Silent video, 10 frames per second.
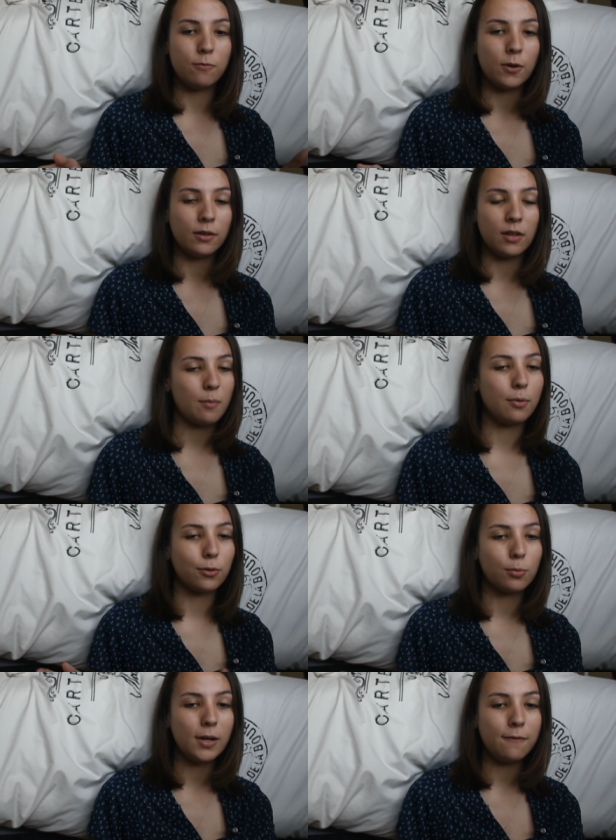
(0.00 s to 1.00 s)
for
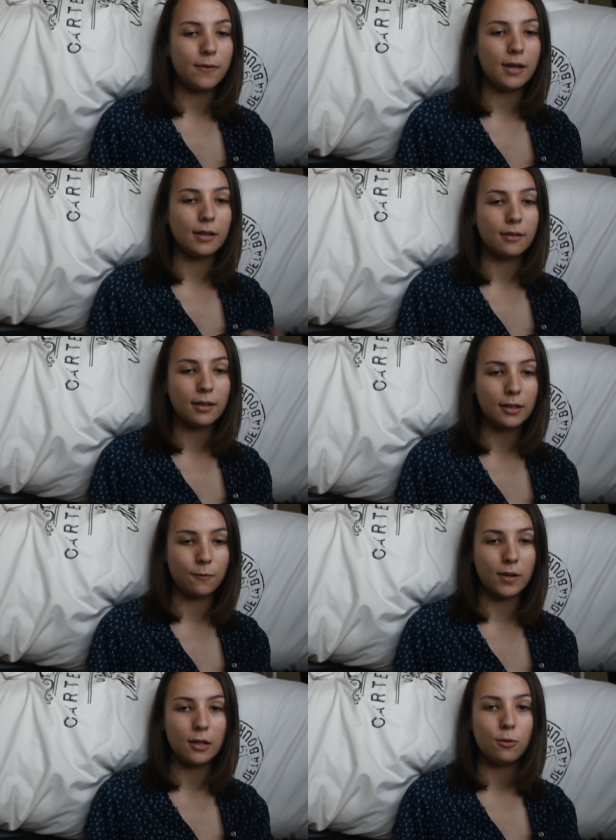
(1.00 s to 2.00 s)
example, 3 feet and 6
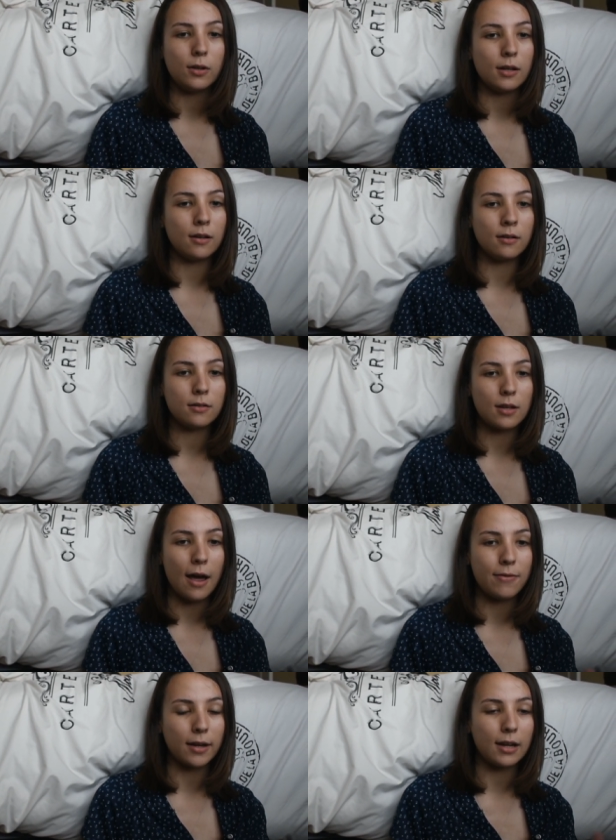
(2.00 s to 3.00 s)
feet. You can
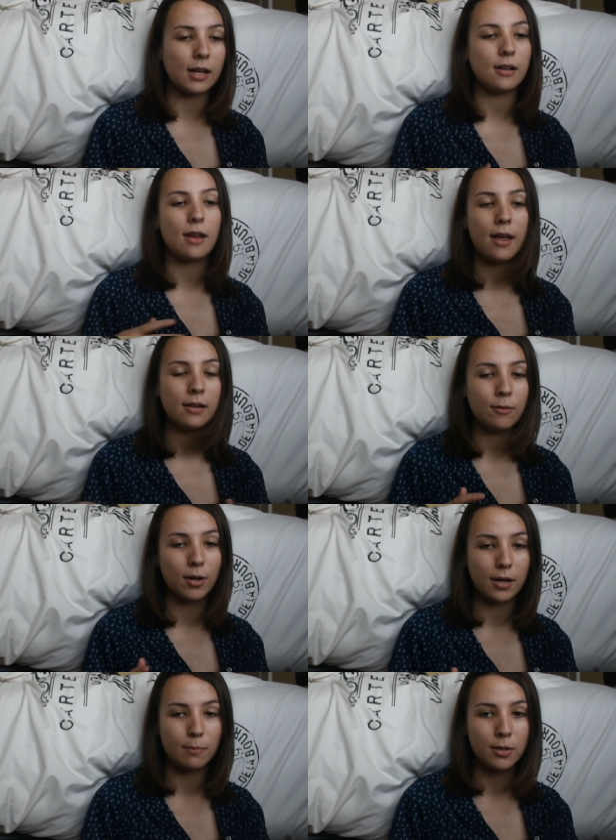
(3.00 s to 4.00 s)
have that cane in
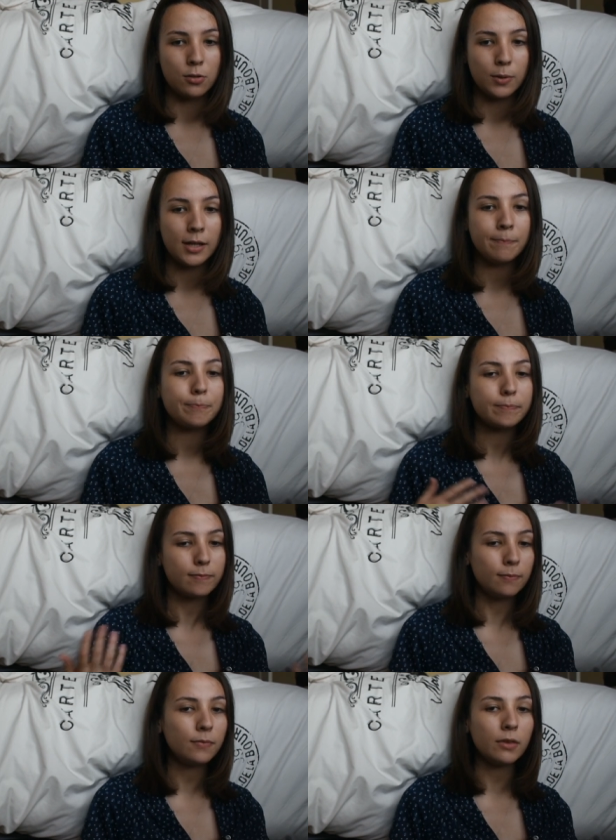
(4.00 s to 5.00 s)
anywhere in between
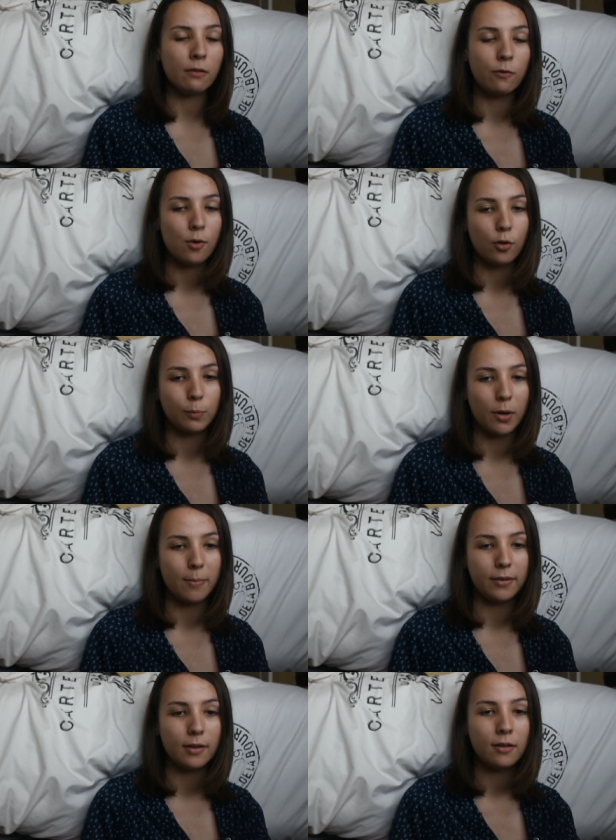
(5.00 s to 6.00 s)
for those
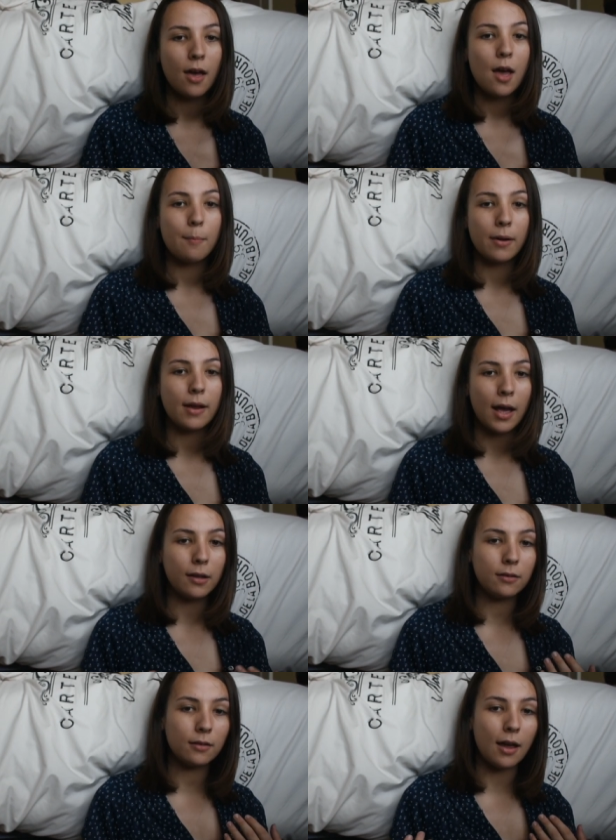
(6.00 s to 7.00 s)
purposes. But
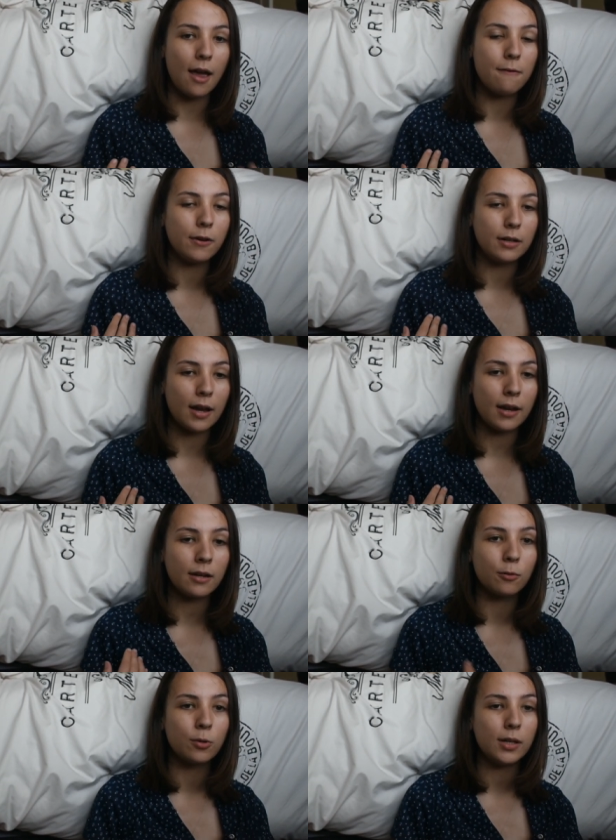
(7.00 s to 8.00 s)
as an
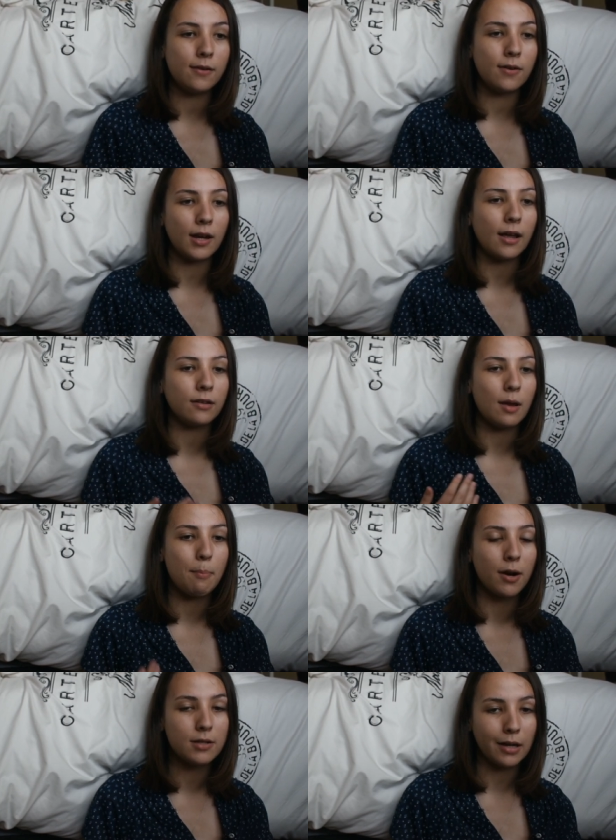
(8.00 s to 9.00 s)
everyday or even as a
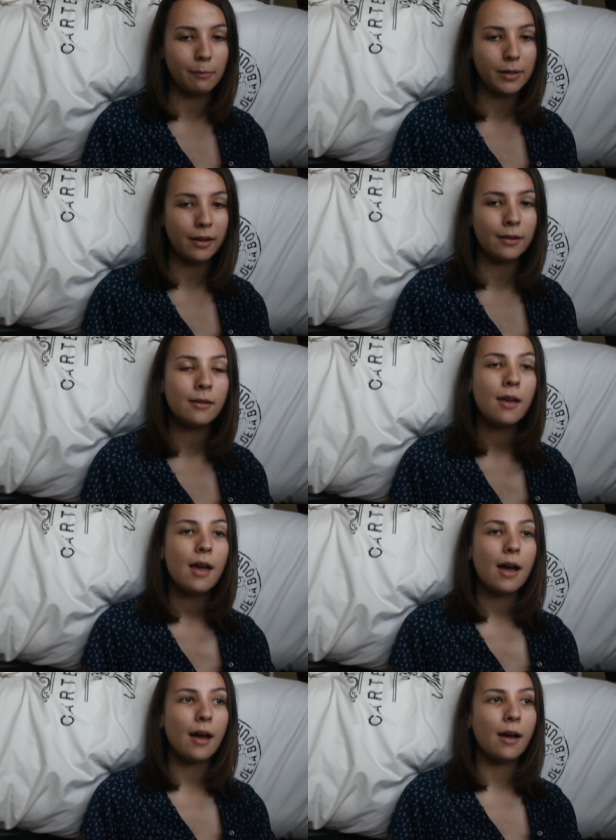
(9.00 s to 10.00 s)
part-time cane,
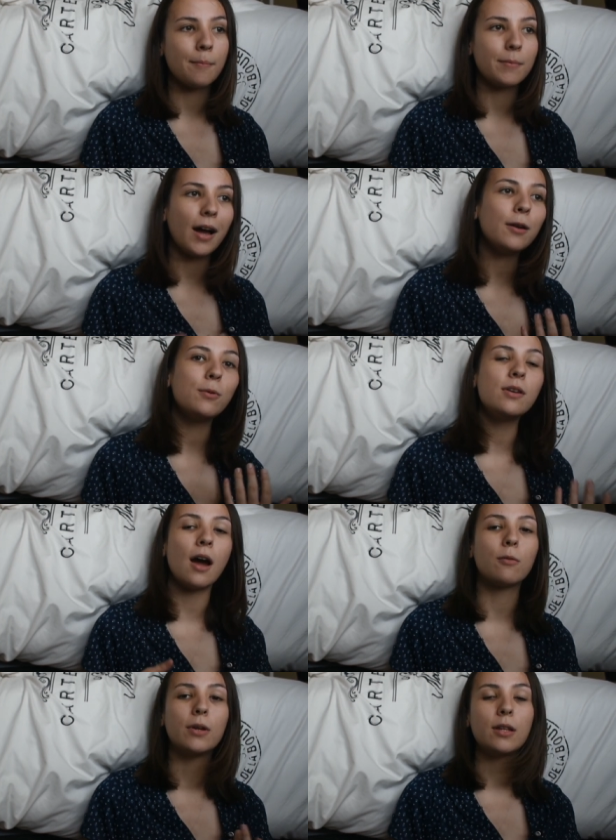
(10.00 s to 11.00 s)
I would
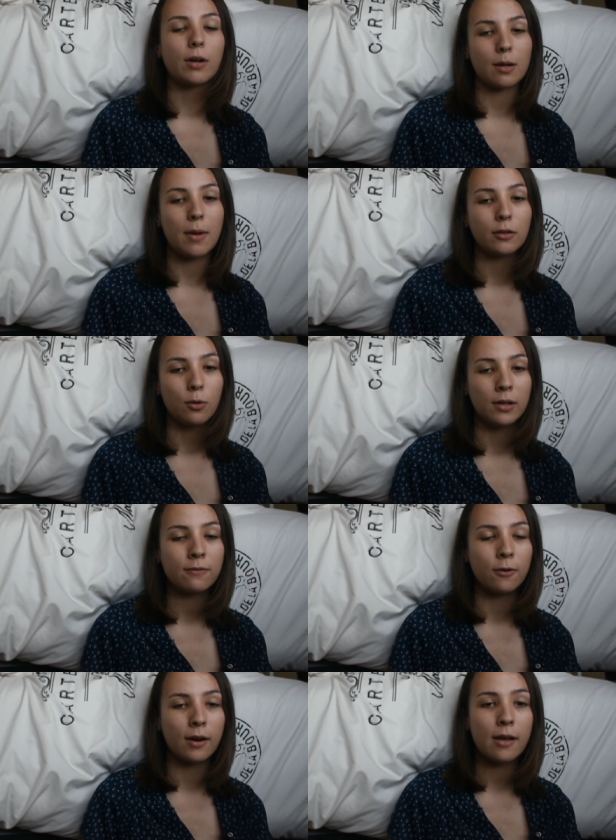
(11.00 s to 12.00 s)
not really recommend
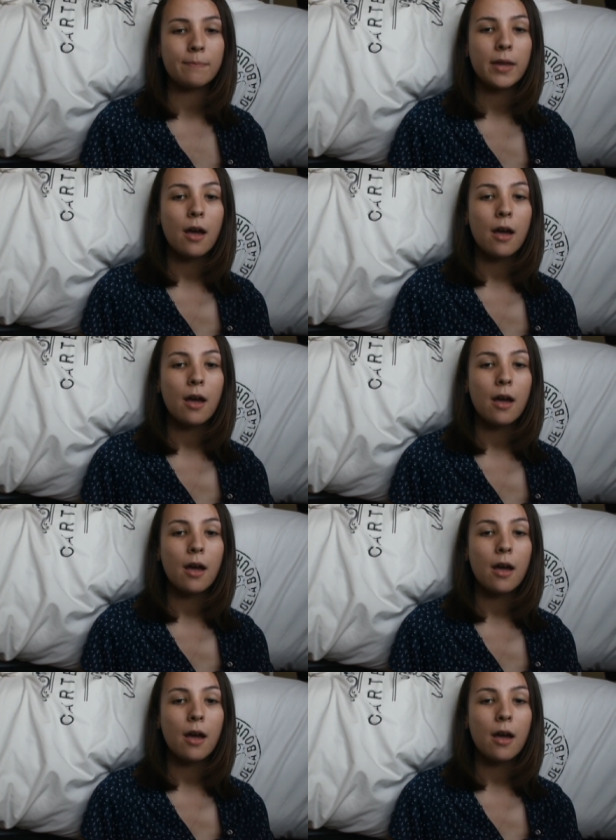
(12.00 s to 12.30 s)
going for it.